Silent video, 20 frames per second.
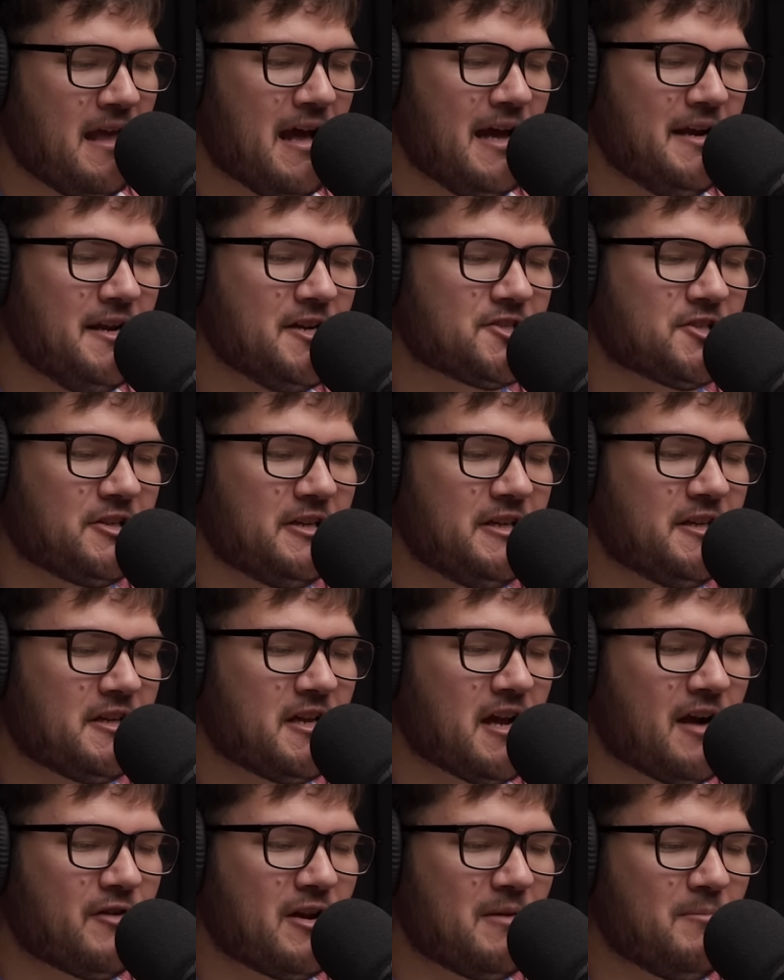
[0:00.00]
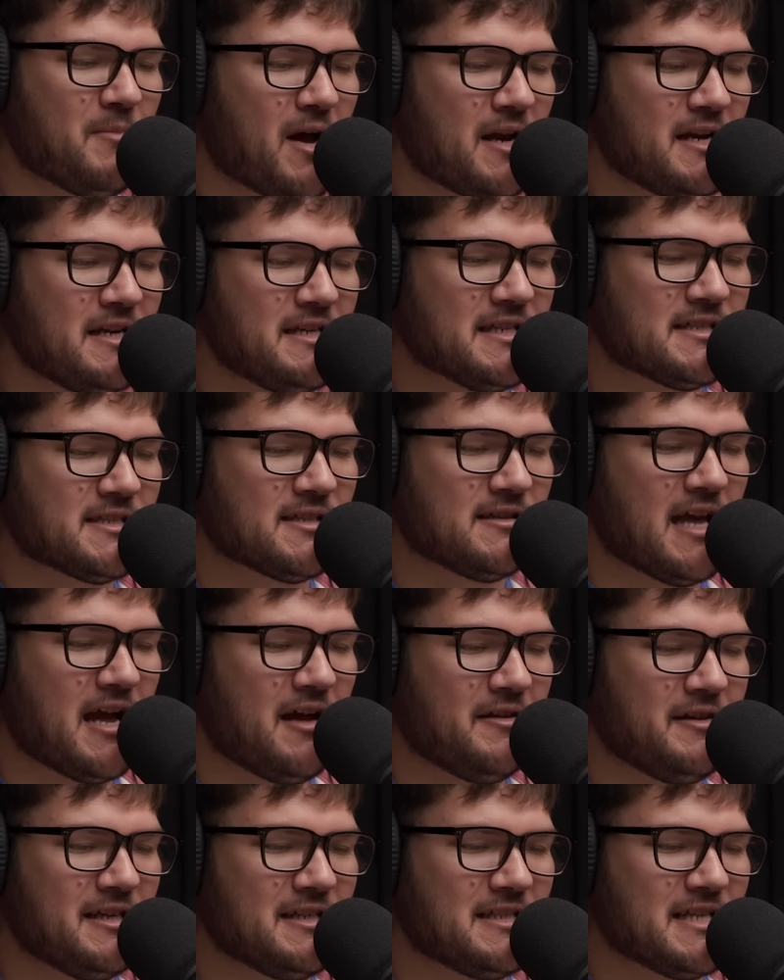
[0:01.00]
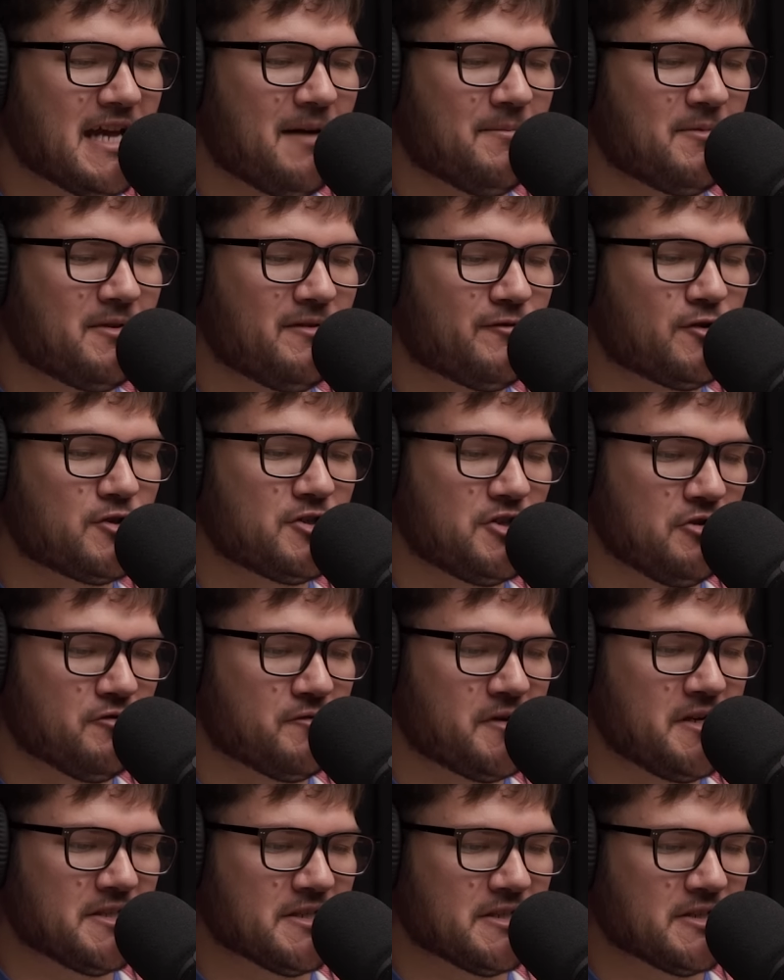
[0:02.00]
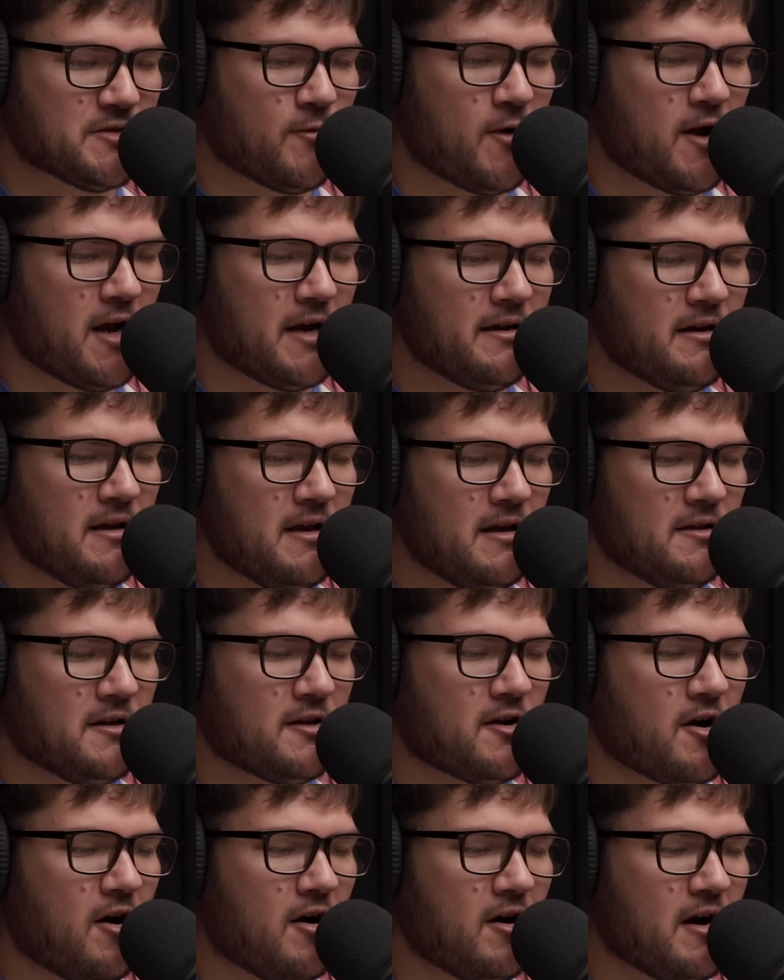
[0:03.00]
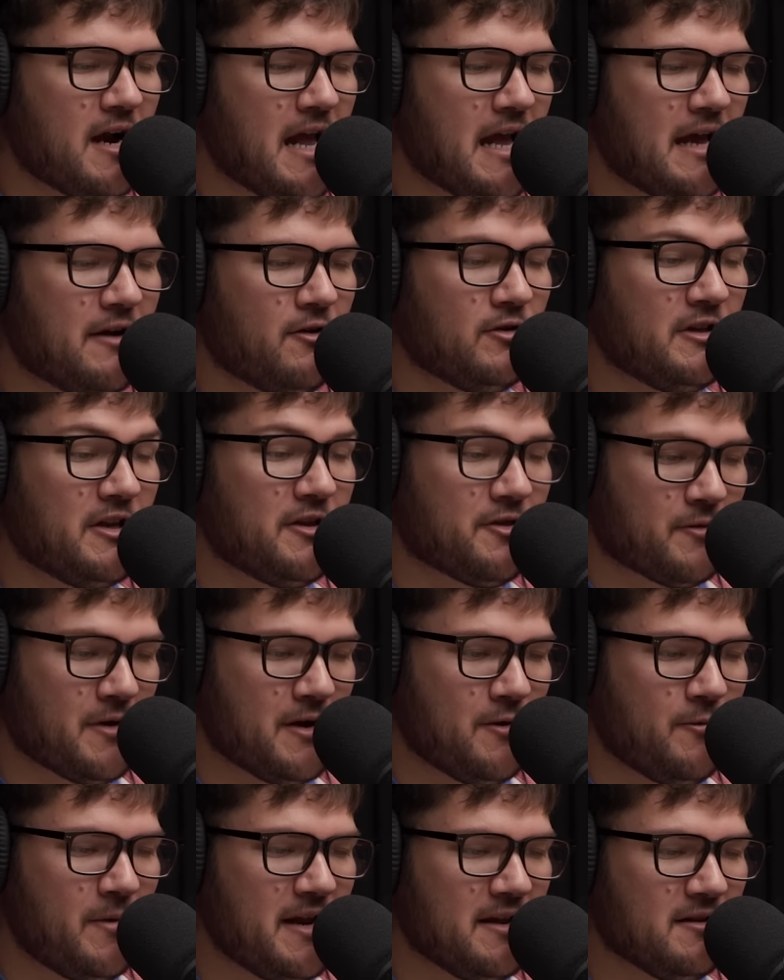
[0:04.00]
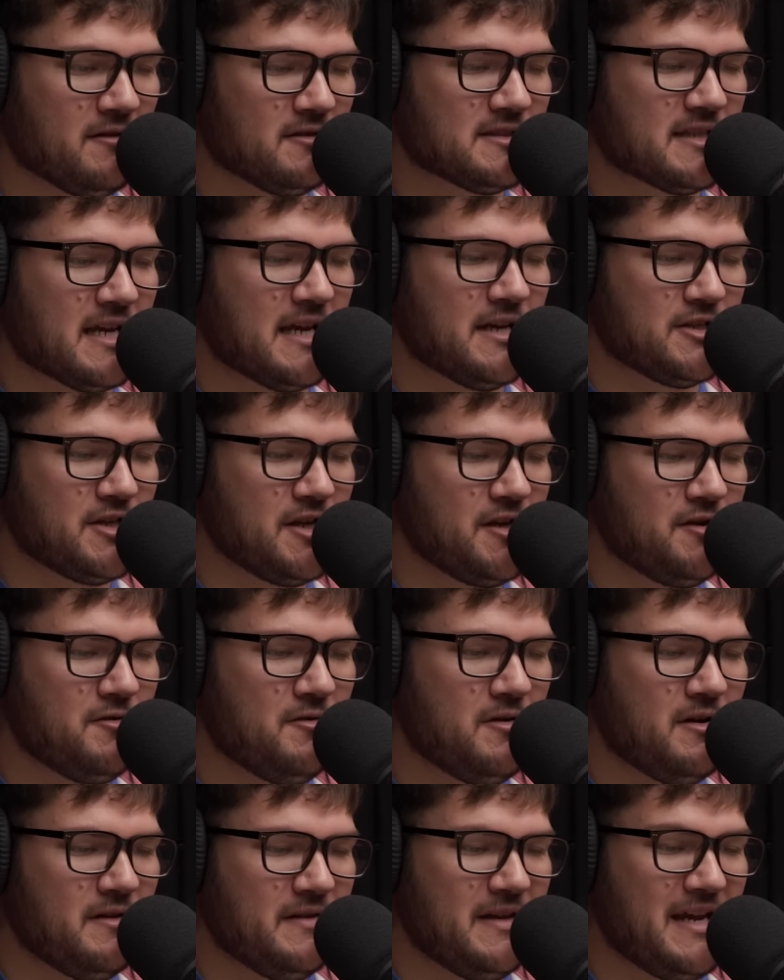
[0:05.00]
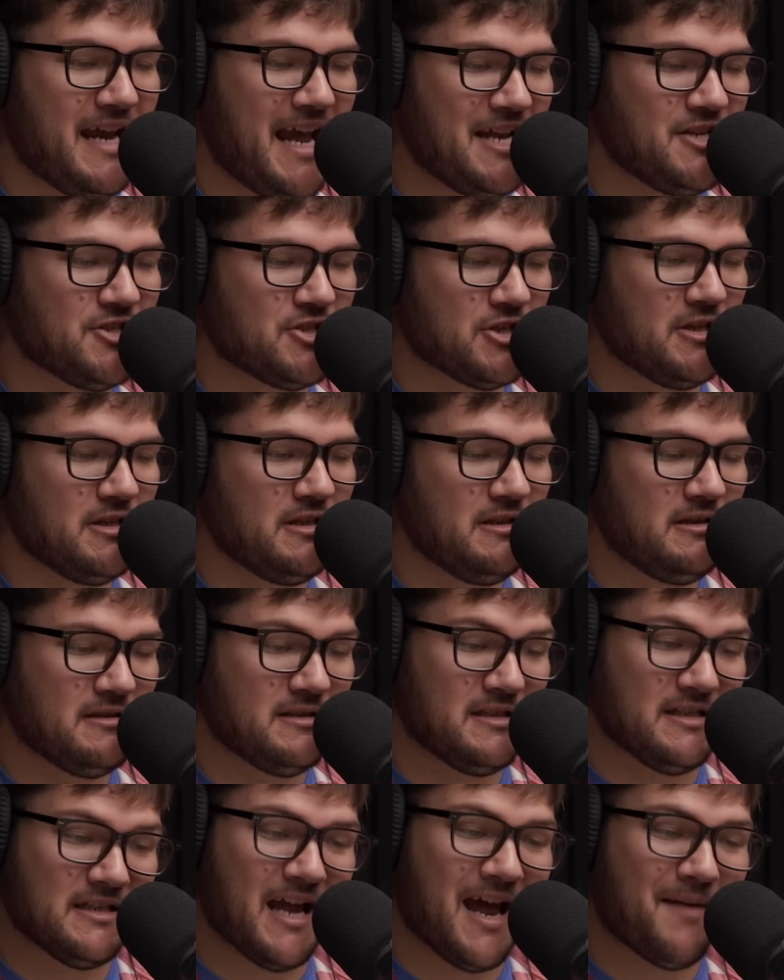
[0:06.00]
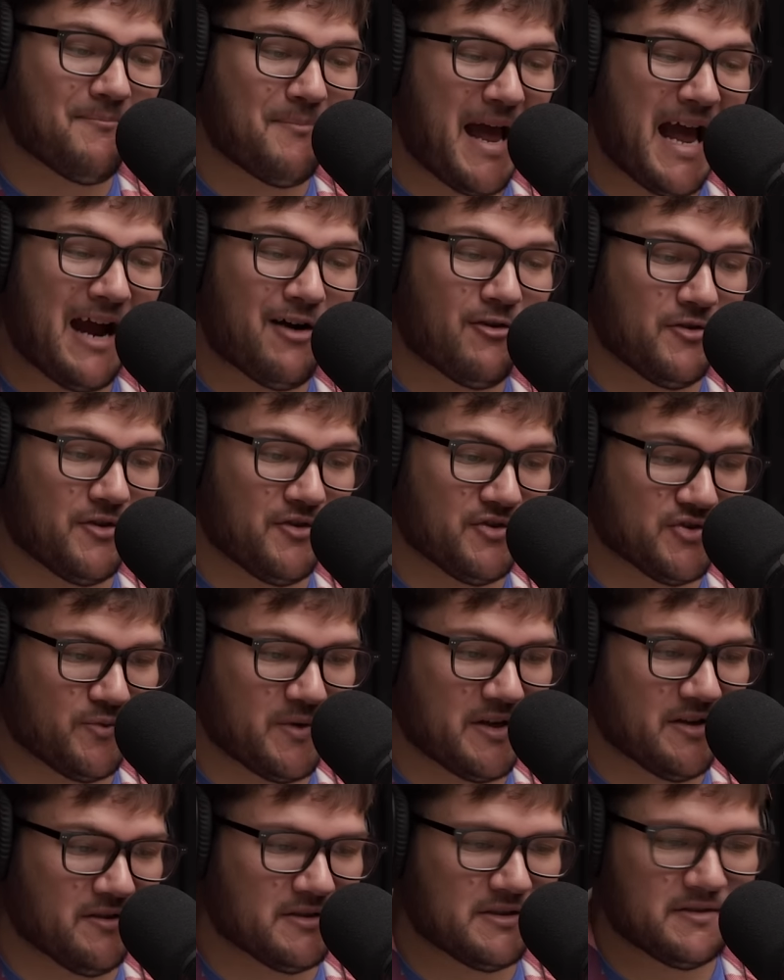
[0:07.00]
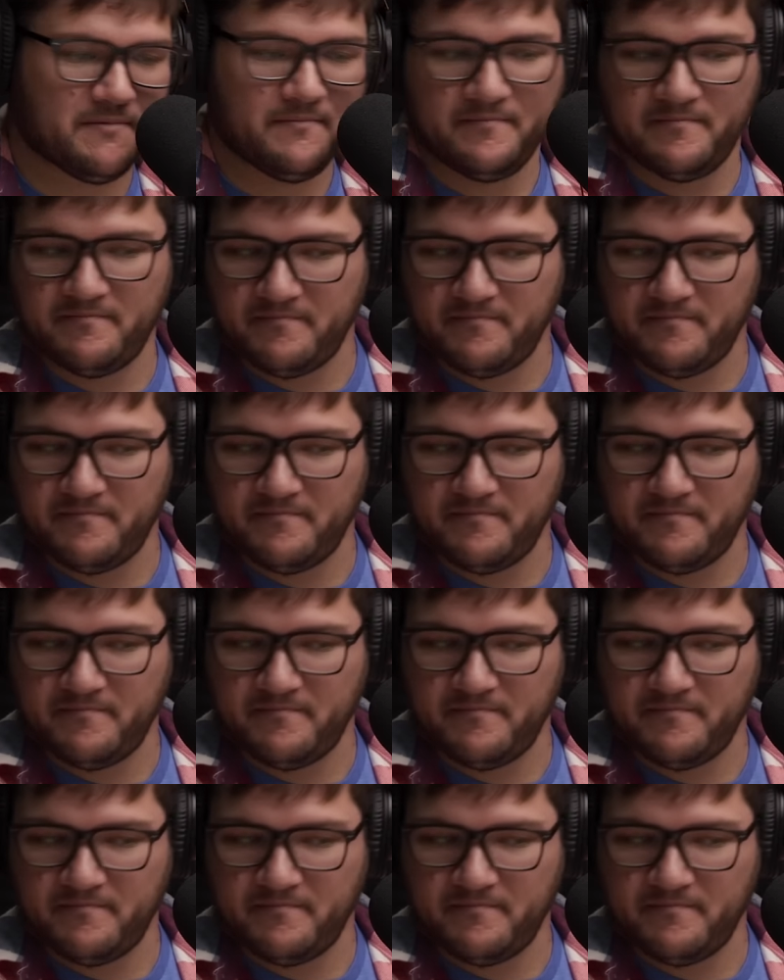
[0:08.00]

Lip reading: Initially, the governing body disallowed the attempt for two reasons. One, the car had only 3 wheels, and 2, the engine did not power those wheels.